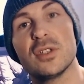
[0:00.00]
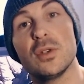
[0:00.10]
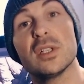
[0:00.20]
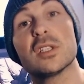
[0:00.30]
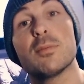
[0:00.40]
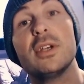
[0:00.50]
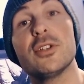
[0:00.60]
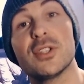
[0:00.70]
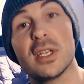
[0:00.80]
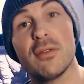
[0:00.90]
You can spread
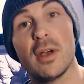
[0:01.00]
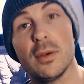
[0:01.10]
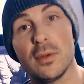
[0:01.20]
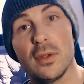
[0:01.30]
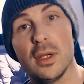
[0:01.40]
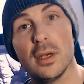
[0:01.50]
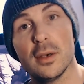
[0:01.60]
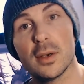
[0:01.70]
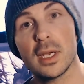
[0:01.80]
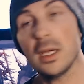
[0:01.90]
yourself out,
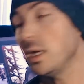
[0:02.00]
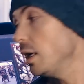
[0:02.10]
okay?